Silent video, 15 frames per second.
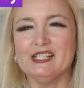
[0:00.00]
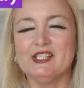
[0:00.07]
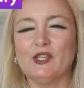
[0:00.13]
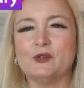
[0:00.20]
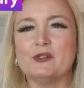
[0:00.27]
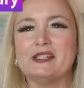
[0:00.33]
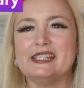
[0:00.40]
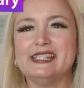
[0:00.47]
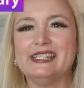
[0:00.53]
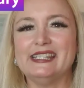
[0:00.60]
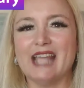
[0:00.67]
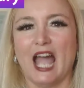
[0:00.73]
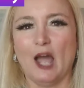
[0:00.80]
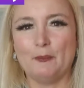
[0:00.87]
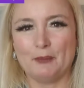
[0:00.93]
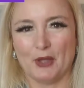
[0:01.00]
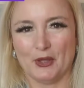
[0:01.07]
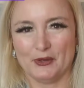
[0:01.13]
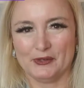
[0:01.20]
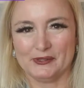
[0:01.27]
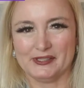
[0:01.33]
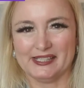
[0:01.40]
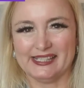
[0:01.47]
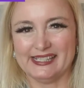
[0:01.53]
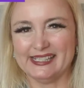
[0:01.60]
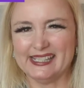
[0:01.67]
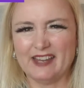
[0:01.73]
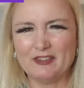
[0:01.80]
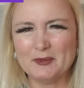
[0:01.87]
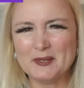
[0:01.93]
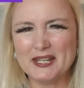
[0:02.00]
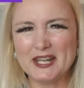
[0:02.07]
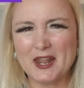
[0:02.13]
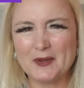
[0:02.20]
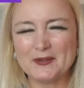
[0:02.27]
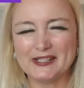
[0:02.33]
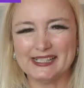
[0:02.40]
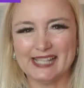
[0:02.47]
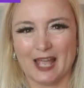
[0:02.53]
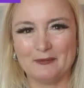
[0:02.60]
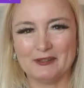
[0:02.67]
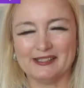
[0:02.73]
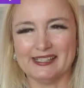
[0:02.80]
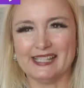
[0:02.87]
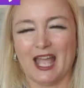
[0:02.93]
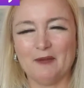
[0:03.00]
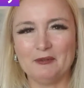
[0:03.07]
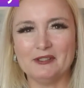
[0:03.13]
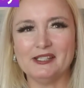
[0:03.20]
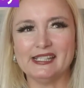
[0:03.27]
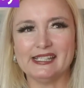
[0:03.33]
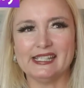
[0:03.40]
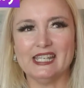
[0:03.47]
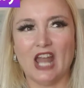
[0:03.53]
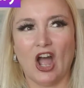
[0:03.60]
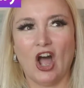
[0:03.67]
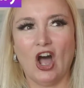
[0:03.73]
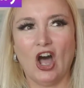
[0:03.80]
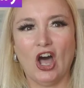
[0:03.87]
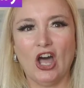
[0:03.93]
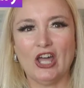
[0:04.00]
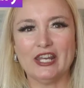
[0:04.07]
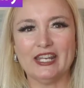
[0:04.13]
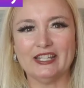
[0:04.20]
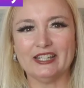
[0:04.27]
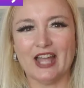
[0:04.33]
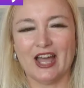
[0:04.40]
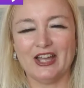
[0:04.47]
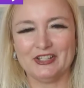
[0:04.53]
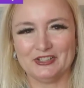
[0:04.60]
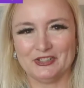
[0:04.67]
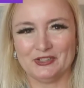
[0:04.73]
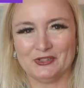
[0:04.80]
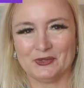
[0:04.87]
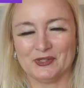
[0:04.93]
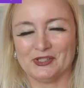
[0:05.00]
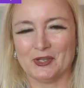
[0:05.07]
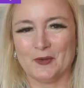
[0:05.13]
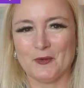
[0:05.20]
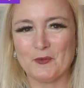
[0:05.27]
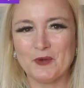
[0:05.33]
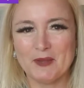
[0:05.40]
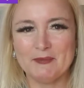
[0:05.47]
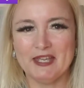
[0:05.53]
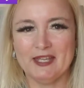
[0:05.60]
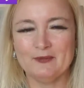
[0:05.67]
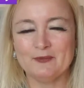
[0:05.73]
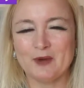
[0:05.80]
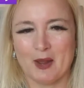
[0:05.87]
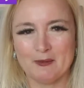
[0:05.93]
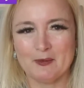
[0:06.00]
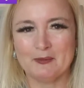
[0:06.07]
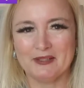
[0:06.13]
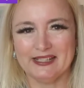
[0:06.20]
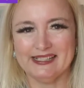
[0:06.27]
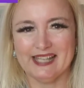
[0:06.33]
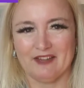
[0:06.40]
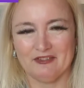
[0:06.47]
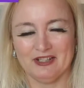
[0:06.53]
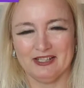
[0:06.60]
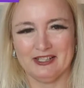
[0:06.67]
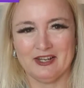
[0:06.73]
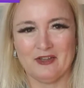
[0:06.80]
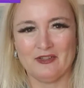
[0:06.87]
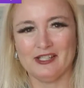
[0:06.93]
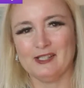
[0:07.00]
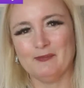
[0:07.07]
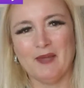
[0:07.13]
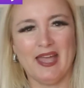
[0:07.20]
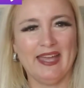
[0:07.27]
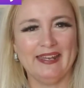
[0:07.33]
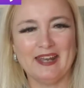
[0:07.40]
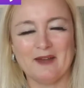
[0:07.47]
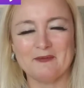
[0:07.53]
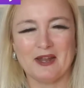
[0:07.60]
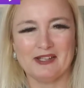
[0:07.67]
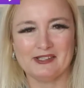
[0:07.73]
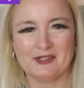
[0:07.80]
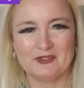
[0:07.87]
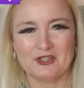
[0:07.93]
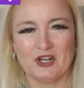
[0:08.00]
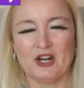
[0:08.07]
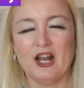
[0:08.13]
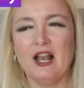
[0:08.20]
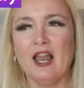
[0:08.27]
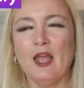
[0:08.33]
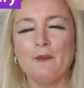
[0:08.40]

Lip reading: So Zappos. Does everybody know what Zappos is? Zappos is an online shoe store. So women probably definitely know this. Men, I'm not so sure.